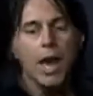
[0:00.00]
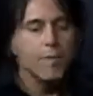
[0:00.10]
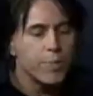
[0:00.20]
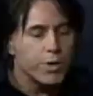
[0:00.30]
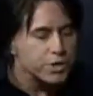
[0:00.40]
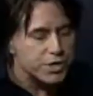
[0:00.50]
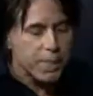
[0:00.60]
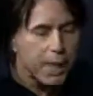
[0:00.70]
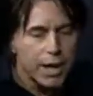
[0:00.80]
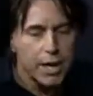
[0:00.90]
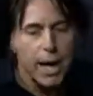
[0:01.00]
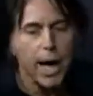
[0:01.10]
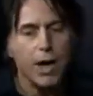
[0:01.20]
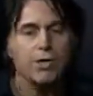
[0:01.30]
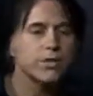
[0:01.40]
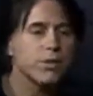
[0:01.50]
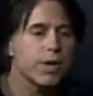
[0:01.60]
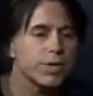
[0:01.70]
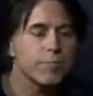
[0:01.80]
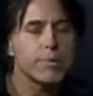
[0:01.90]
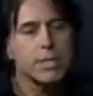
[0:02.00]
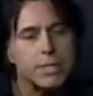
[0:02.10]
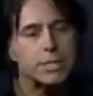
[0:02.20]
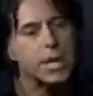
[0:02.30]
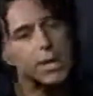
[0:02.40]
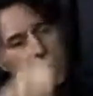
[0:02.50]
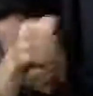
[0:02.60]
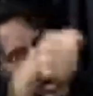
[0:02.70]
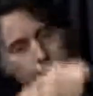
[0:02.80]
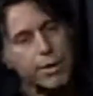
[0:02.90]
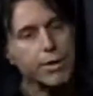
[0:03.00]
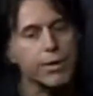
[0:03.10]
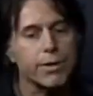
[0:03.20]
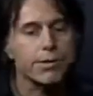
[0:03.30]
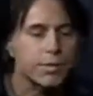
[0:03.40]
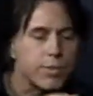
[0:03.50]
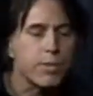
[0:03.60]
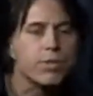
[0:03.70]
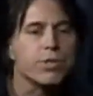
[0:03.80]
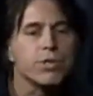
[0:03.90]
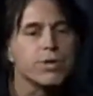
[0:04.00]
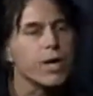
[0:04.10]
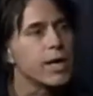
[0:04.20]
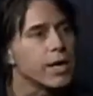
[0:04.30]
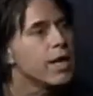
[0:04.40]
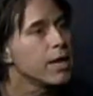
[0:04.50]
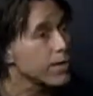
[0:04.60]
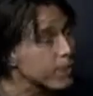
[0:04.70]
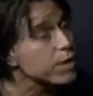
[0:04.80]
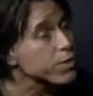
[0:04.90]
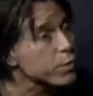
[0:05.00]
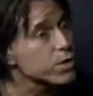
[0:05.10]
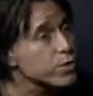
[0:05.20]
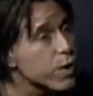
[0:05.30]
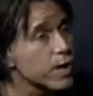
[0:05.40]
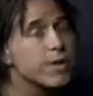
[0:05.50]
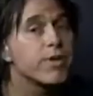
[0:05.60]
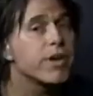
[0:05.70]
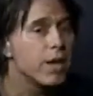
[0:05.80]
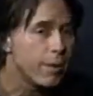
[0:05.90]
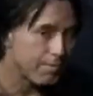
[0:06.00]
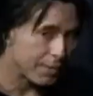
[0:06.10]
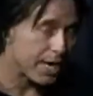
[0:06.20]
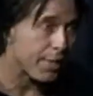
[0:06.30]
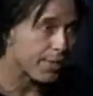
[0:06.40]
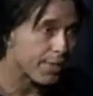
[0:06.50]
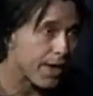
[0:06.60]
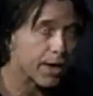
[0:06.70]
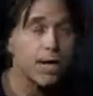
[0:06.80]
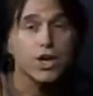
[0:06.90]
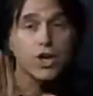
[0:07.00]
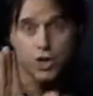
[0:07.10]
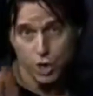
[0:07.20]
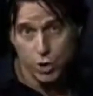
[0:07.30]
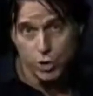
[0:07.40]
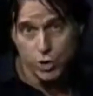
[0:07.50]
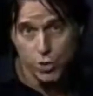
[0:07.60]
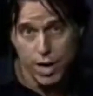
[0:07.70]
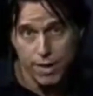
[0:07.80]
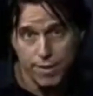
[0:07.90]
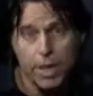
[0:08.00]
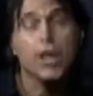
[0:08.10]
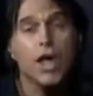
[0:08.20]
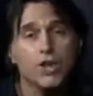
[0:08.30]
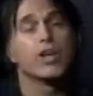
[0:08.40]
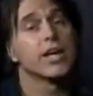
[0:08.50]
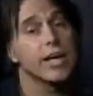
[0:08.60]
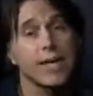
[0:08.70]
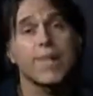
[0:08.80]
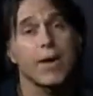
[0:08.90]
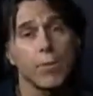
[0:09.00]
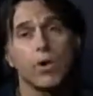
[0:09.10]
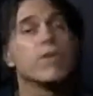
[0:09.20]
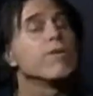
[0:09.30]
when you step out of your house, you want some police there to monitor and see what you're doing. If that's the world you want to live in, be apathetic, don't do anything. You're going to get that world